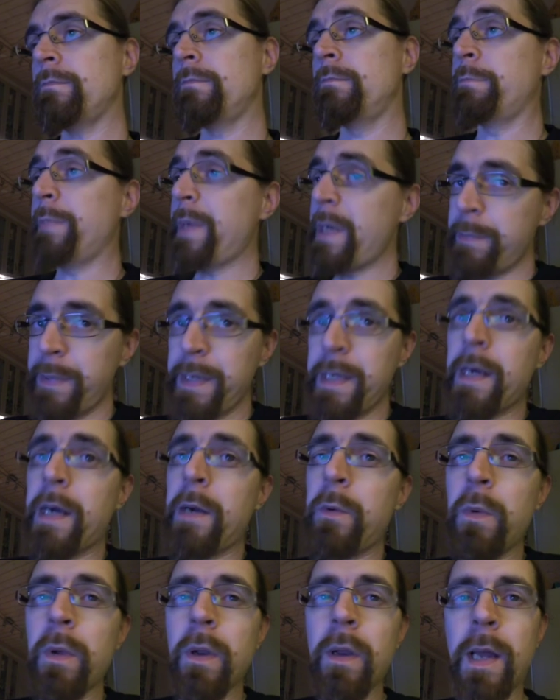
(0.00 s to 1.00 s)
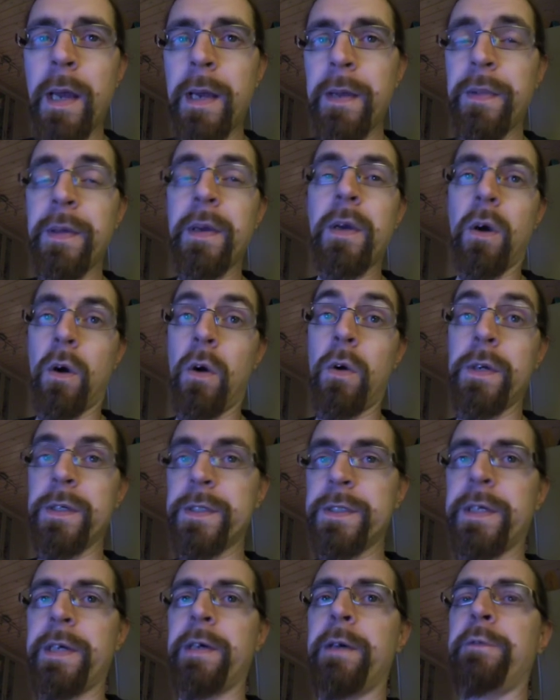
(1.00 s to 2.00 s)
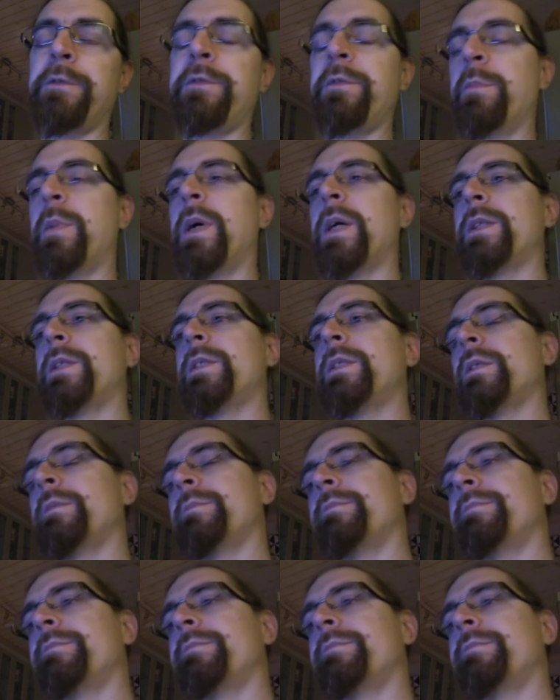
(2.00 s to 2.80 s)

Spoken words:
Maybe I will like the car itself, but